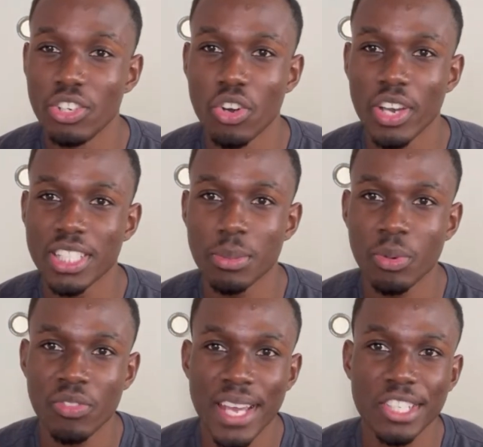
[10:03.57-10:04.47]
you know, it's to
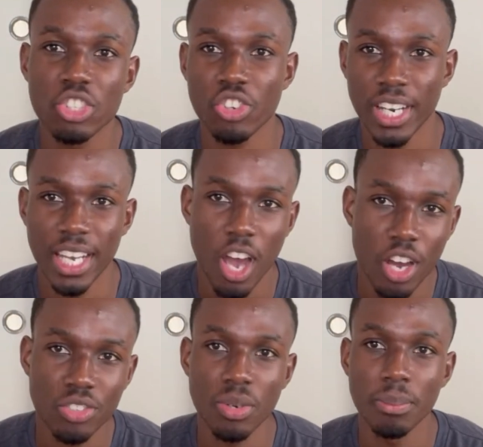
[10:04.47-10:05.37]
prevent stray
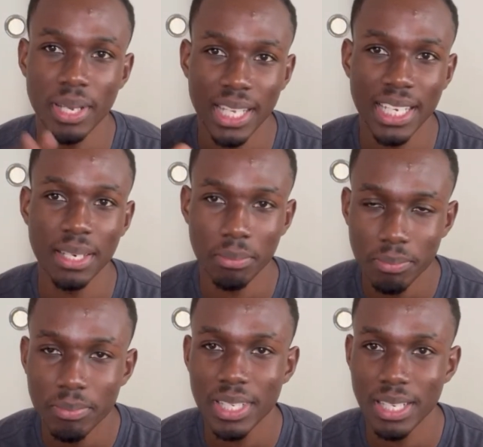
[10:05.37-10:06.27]
dogs from pulling
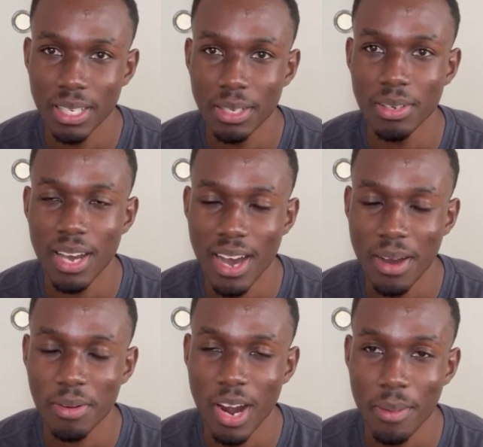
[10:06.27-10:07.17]
the
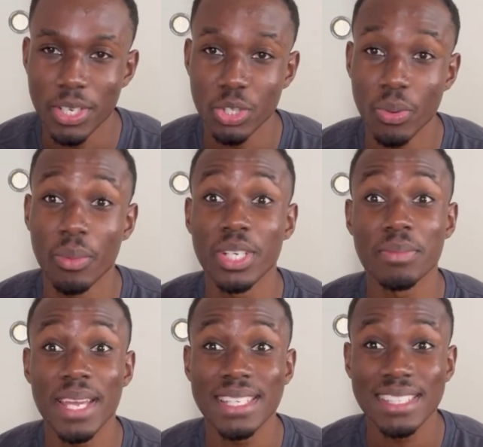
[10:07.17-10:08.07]
garbage away, which
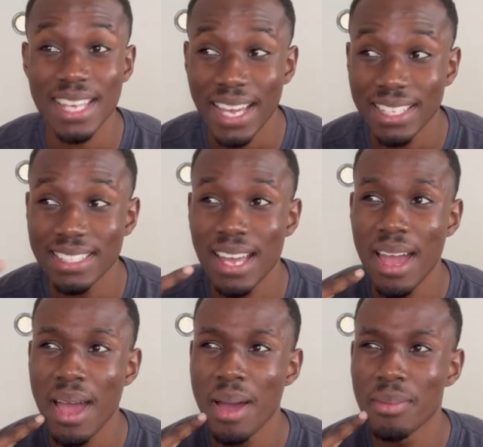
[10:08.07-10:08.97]
makes sense.
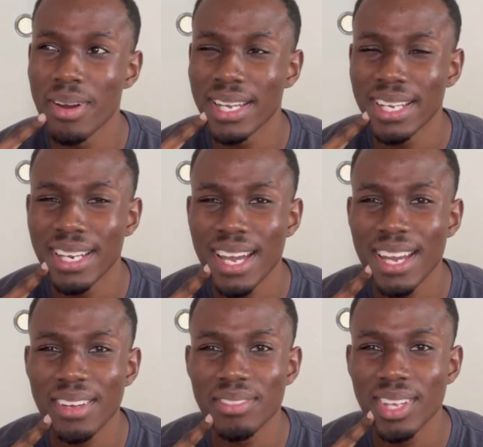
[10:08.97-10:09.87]
But on the other
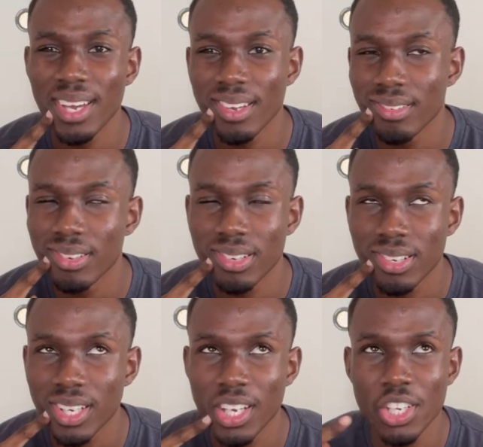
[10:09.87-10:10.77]
hand, I'm like,
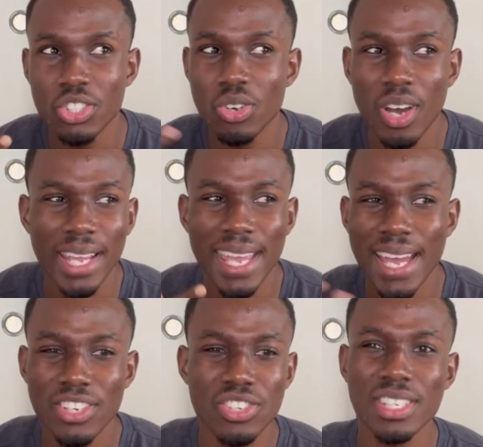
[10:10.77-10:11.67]
so I
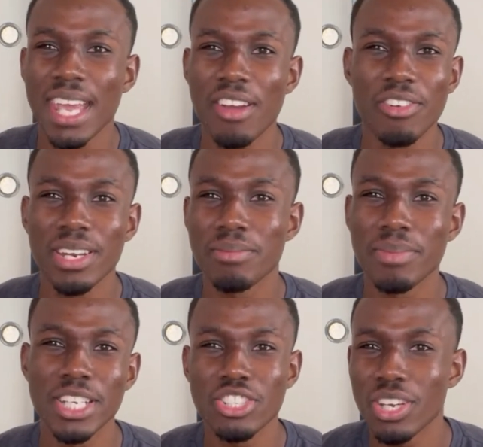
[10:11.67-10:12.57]
can't just get rid of
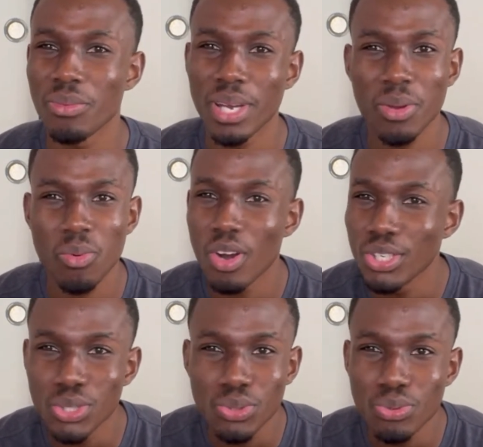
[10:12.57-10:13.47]
my shit when I
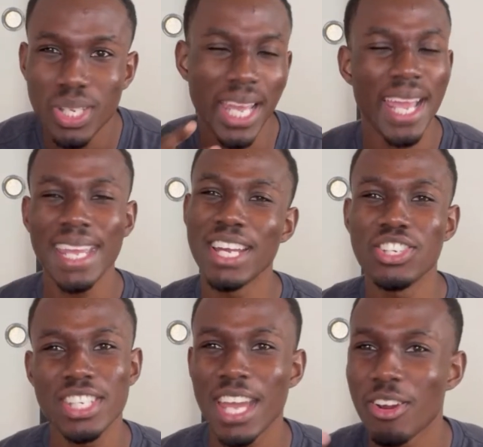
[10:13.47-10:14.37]
want to? Like, I can't
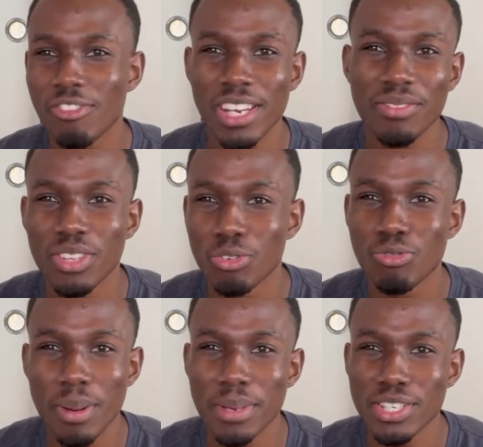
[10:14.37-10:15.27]
just get rid of the
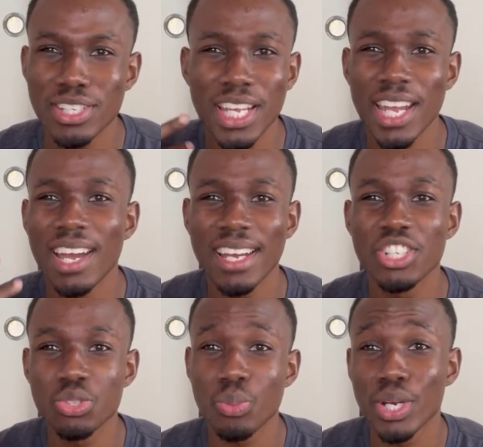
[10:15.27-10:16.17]
rubbish? Like, I
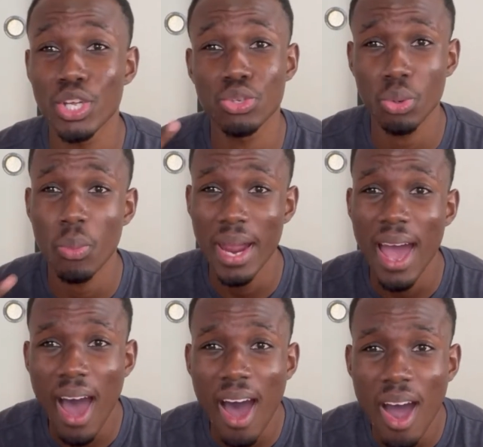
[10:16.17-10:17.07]
just want to throw it
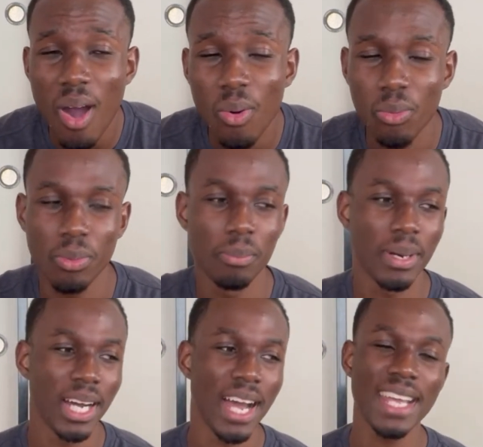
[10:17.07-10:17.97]
out.
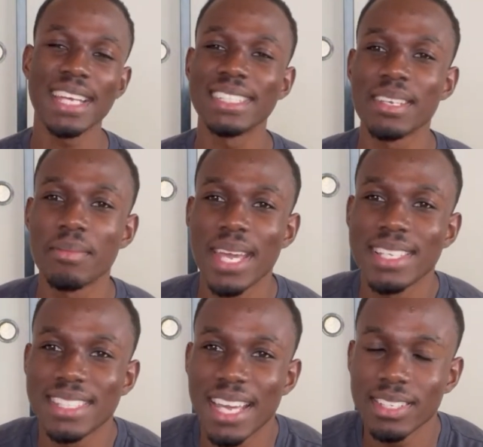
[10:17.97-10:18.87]
But I guess it
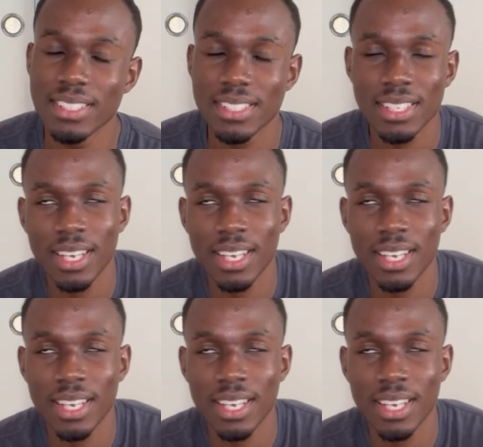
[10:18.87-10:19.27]
makes sense.